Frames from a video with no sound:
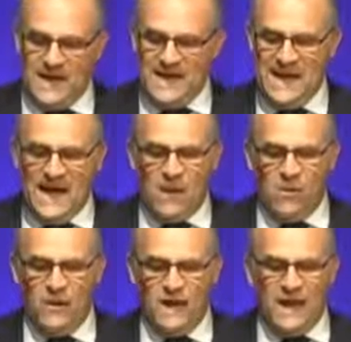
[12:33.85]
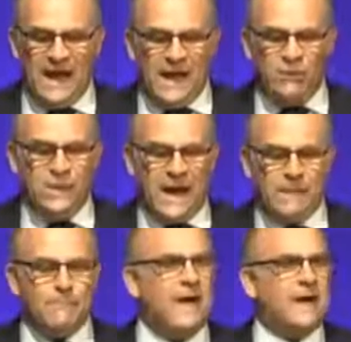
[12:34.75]
And now, as we
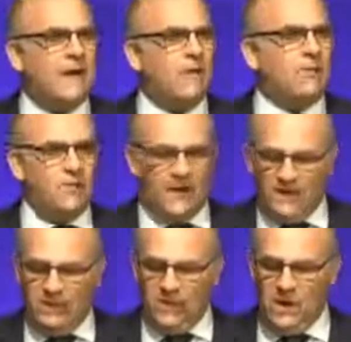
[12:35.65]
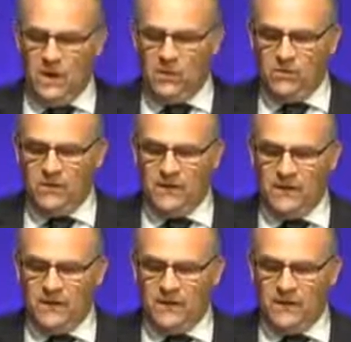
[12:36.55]
head back out into the world,